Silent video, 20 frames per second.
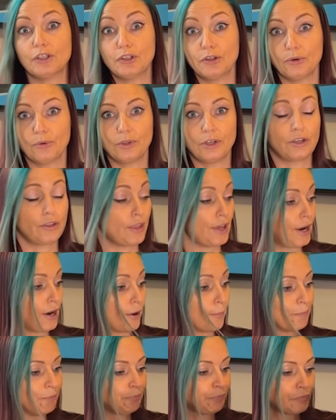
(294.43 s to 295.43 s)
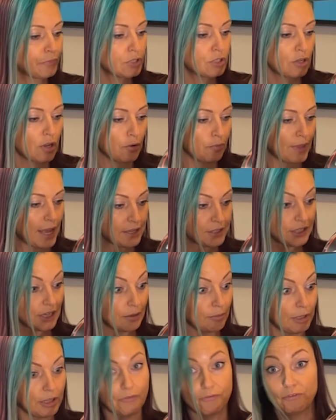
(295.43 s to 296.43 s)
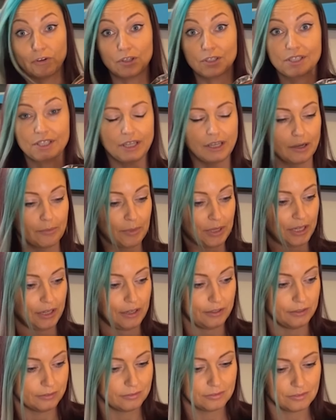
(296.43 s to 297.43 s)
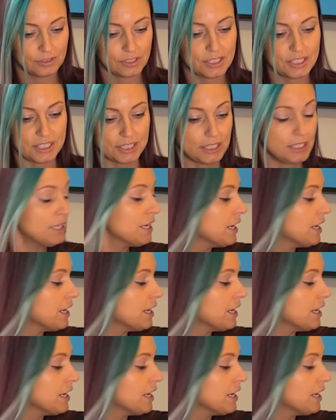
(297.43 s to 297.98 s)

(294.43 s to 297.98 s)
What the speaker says: know they're there. So that's going to be the first thing I'm going to see